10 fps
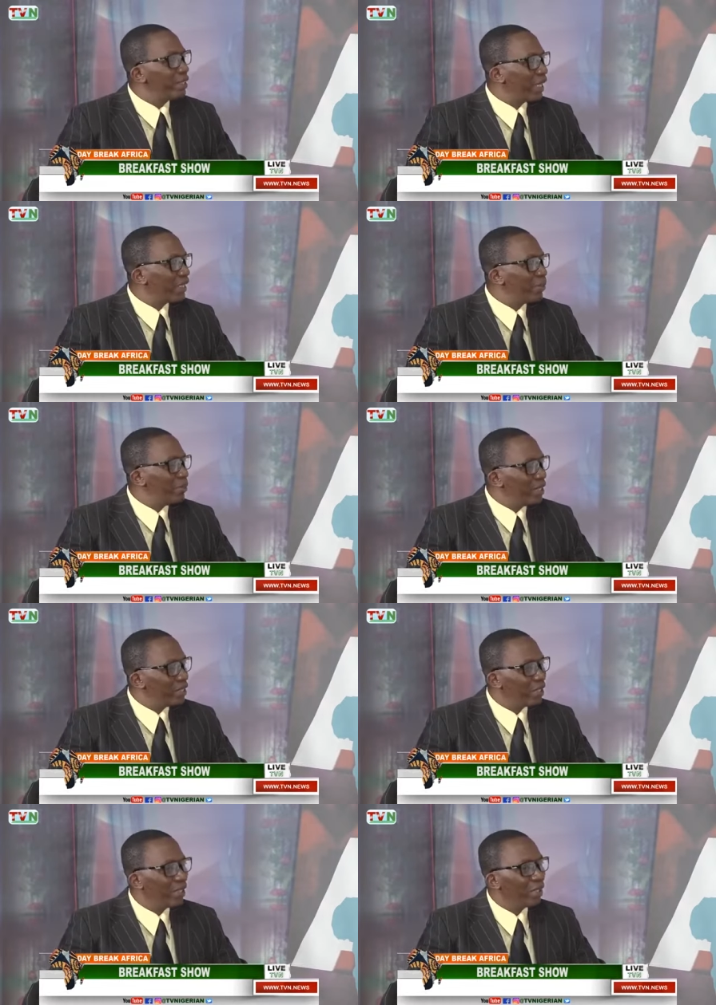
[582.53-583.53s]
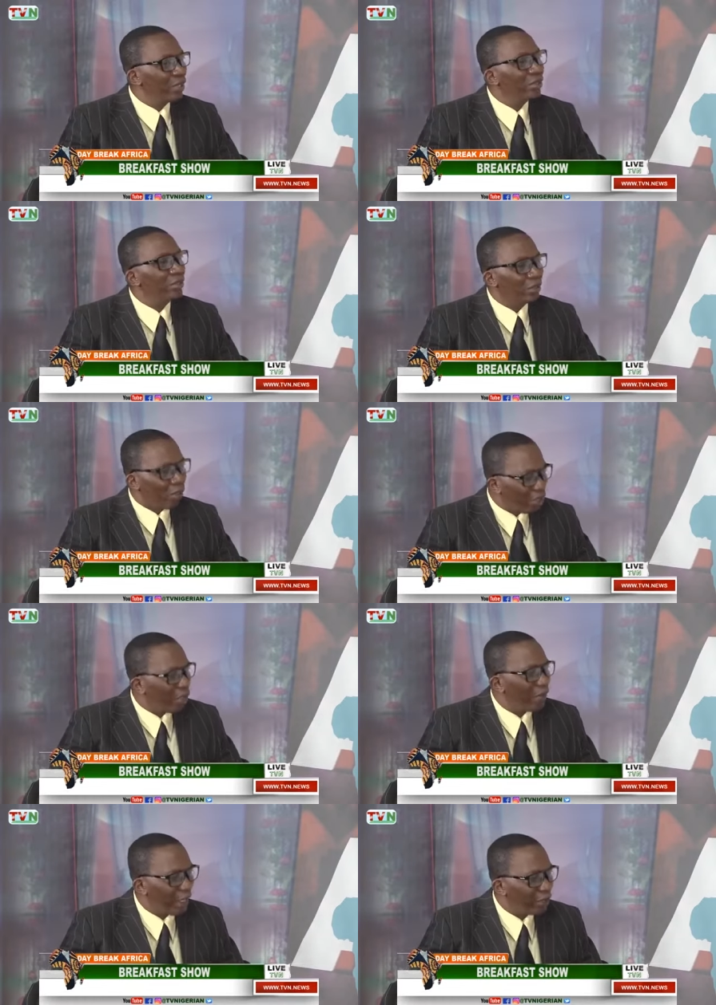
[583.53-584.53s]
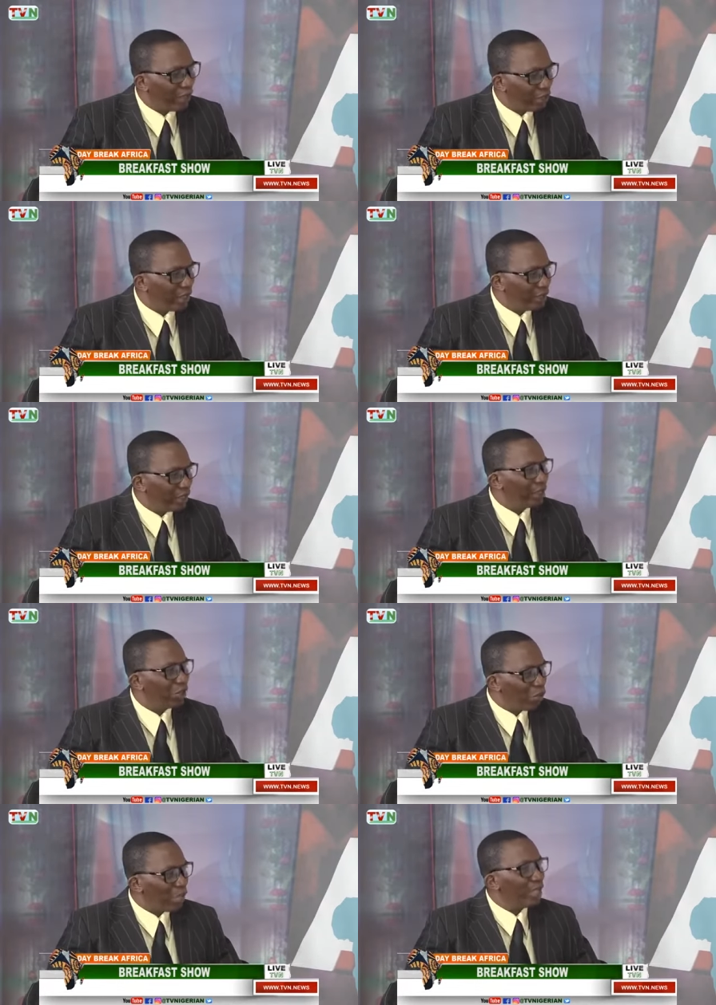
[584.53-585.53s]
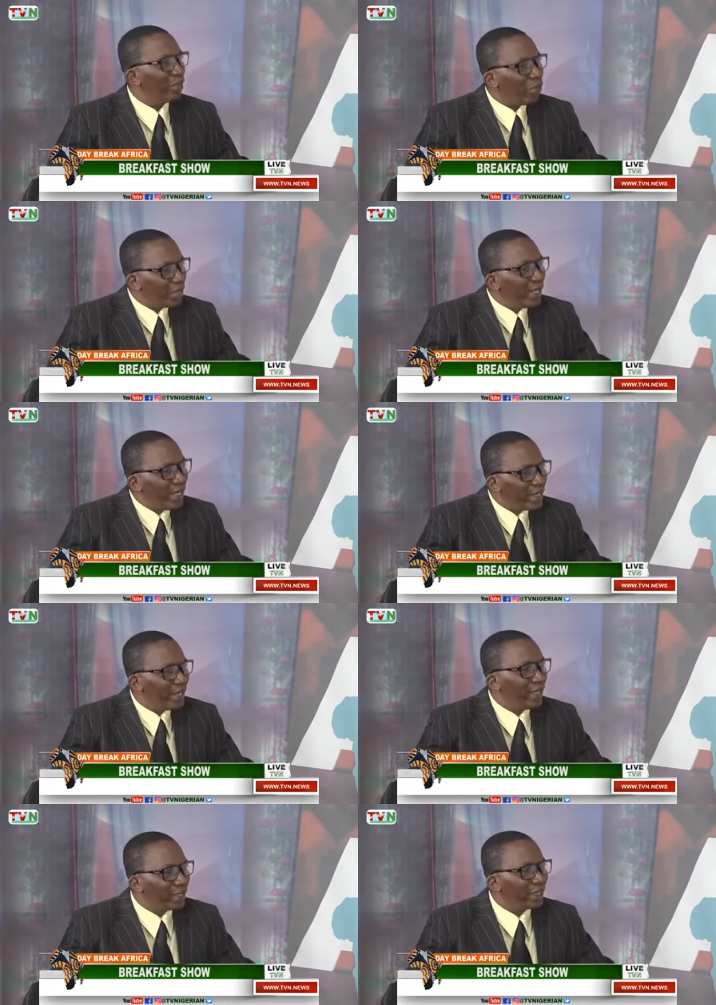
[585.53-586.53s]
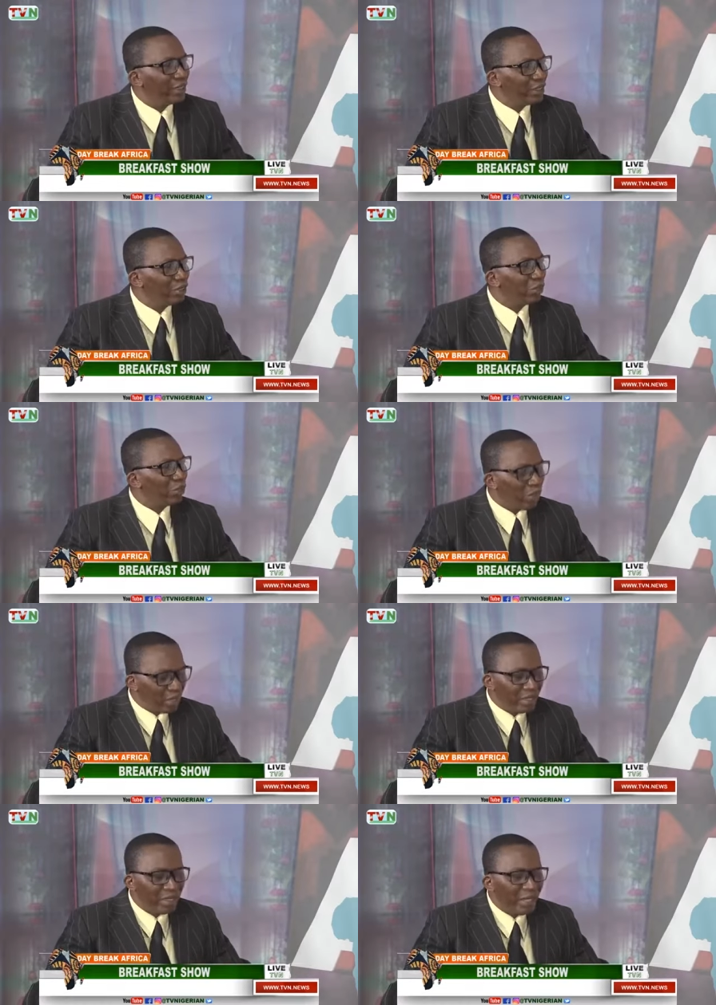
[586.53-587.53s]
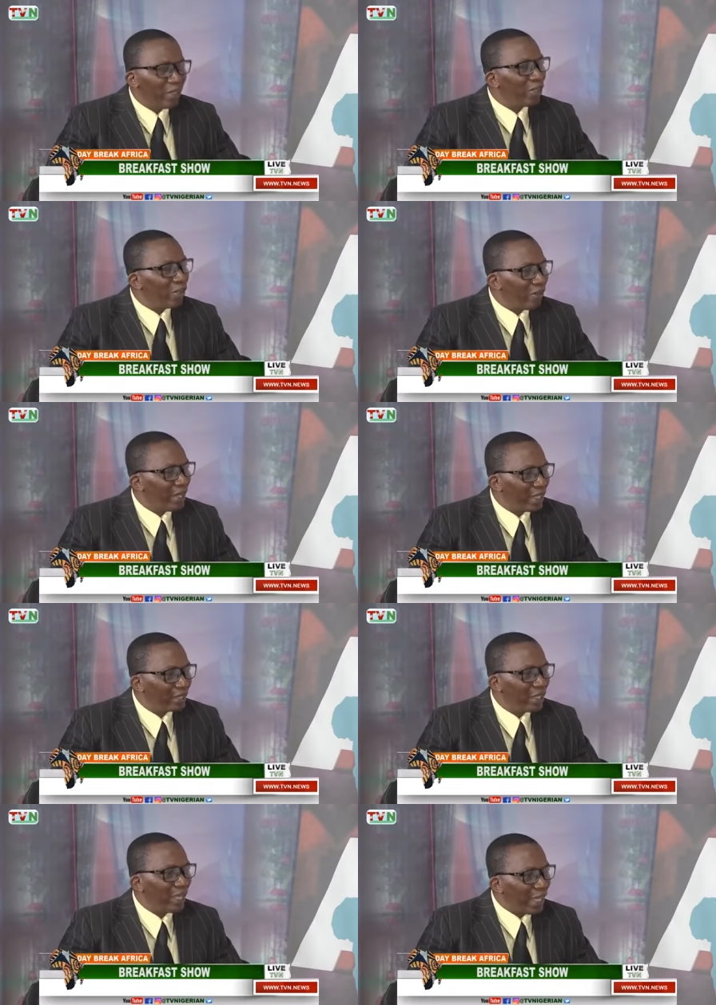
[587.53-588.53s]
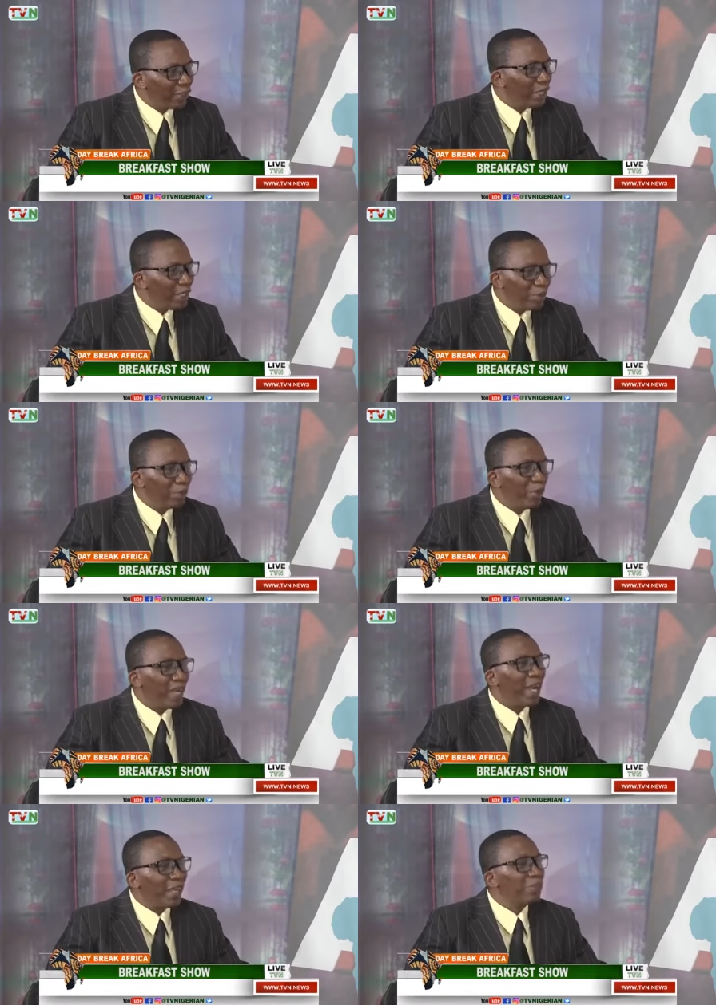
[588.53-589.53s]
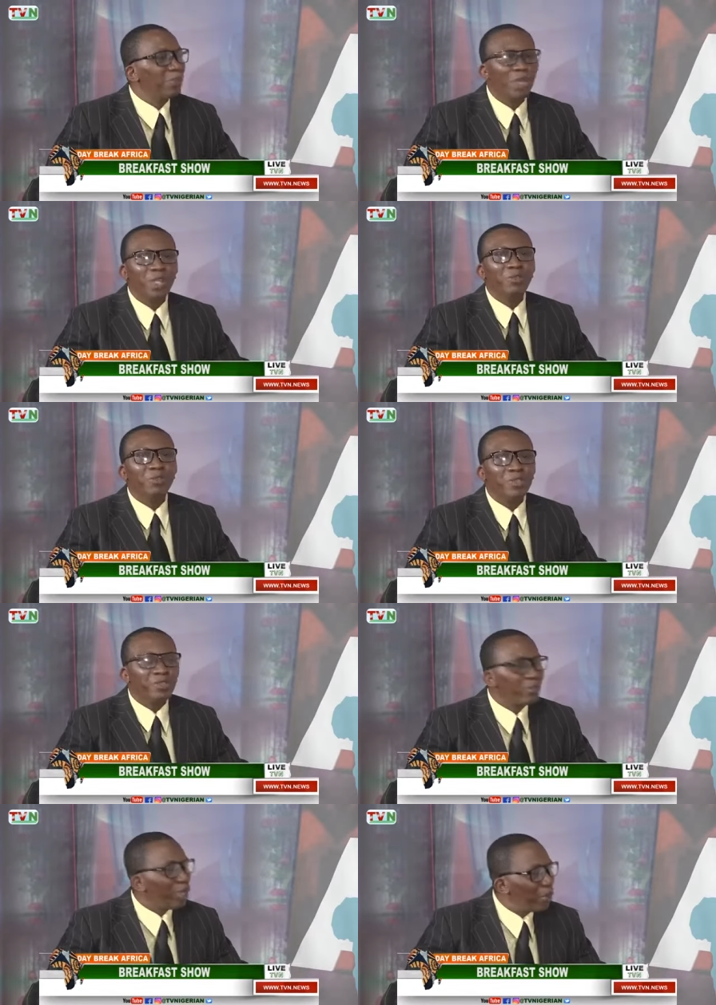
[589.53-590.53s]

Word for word: have the police uncovered as in exactly what what, what intent as in mm-hmm. what did they uncover that actually these people were out to, to disrupt i